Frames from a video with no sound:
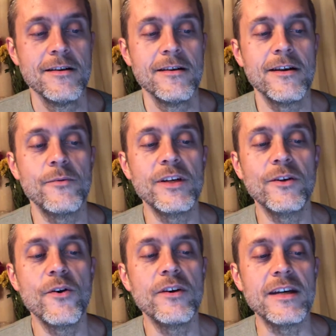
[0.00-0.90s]
that we can
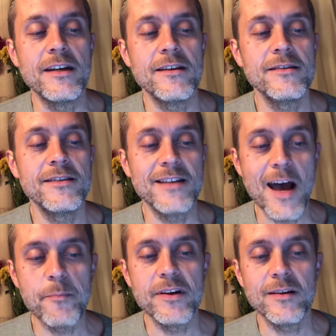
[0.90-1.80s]
only
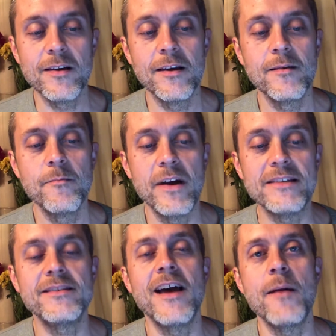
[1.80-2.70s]
stop it by
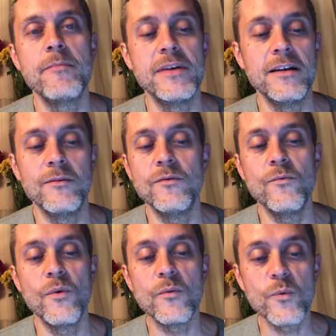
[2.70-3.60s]
stop being
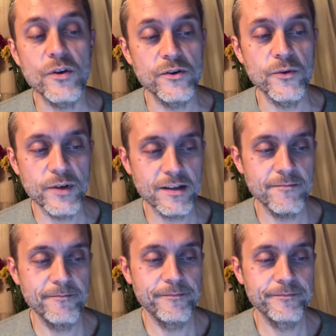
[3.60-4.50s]
what we're doing,
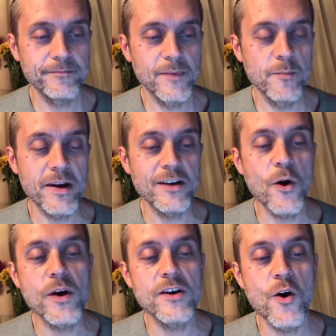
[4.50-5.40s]
by
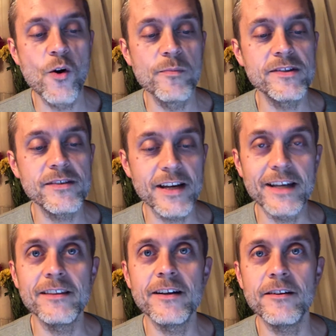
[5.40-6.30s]
going home and
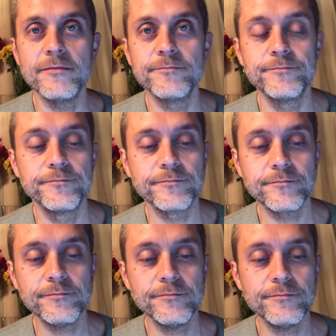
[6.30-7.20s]
staying there.
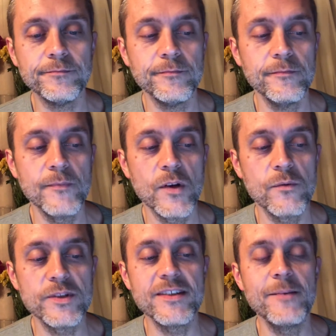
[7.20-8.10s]

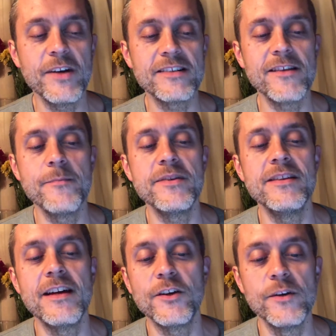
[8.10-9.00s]
What seemed like something
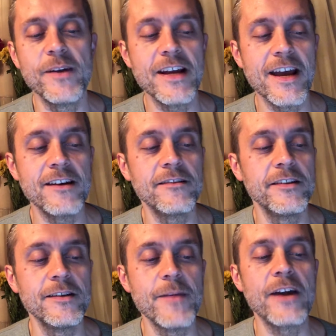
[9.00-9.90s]
that could have been handled
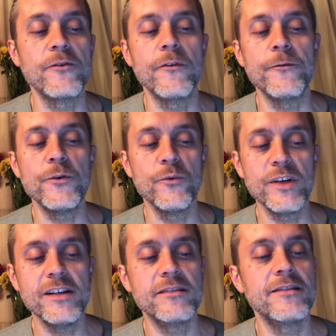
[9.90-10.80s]
in a matter of a few
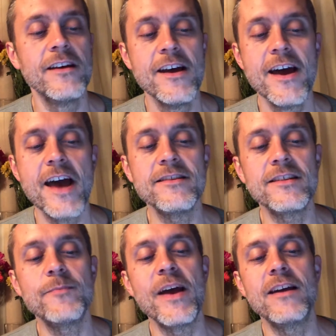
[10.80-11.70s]
weeks has
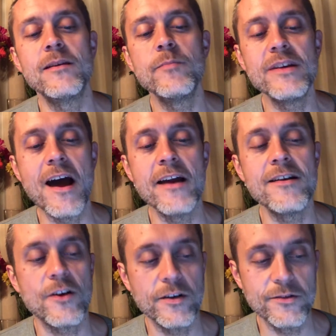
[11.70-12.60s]
expanded beyond
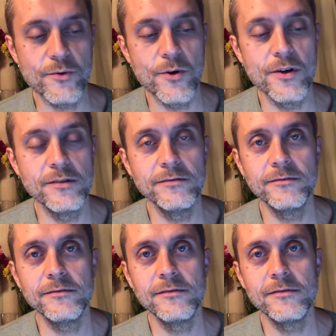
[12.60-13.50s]
our control.
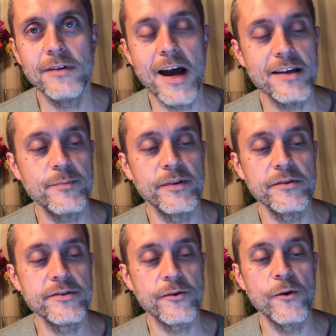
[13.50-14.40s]

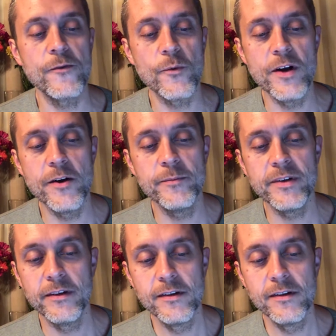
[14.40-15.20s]
Hospitals are overwhelmed.